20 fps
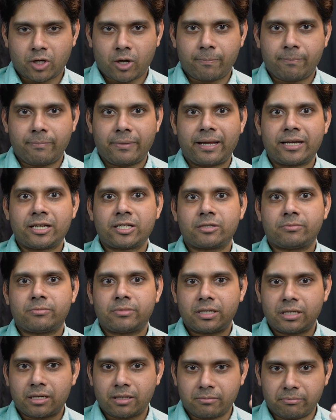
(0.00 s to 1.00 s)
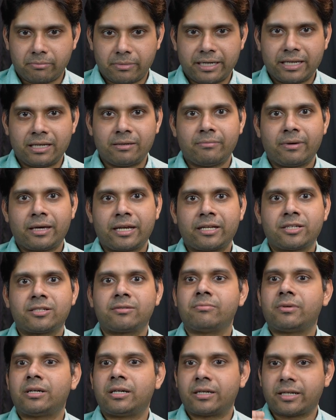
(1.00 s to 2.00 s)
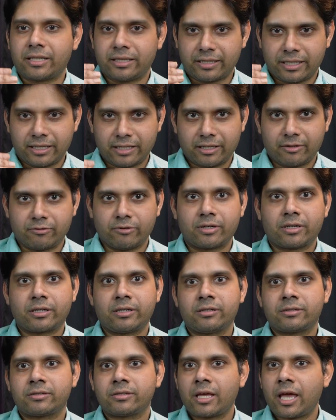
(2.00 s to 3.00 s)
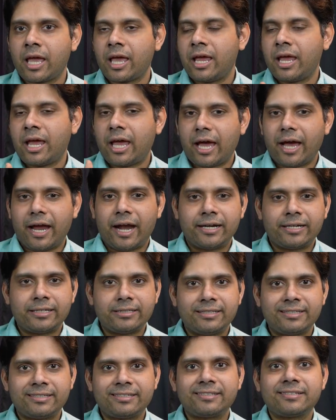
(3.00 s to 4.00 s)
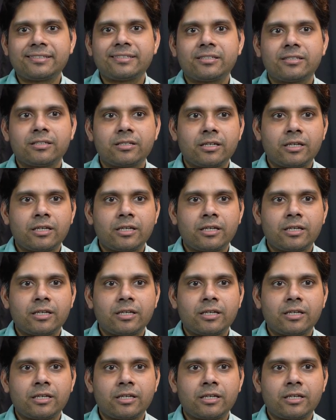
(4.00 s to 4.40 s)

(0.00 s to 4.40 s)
top management, middle management, and then the workers. And this